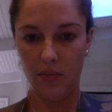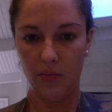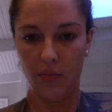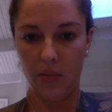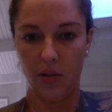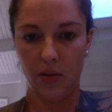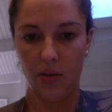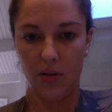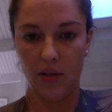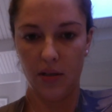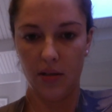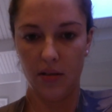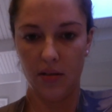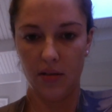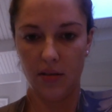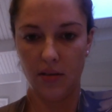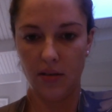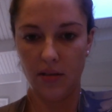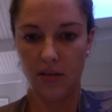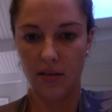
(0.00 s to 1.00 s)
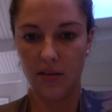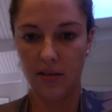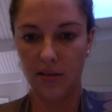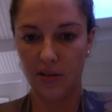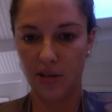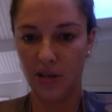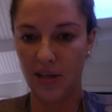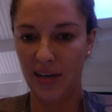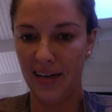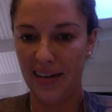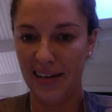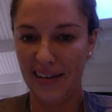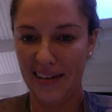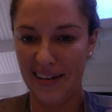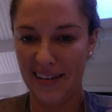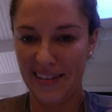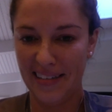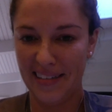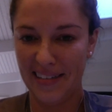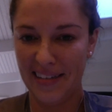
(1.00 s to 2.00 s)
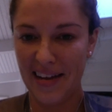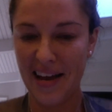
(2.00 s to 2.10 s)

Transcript: You can see that, right?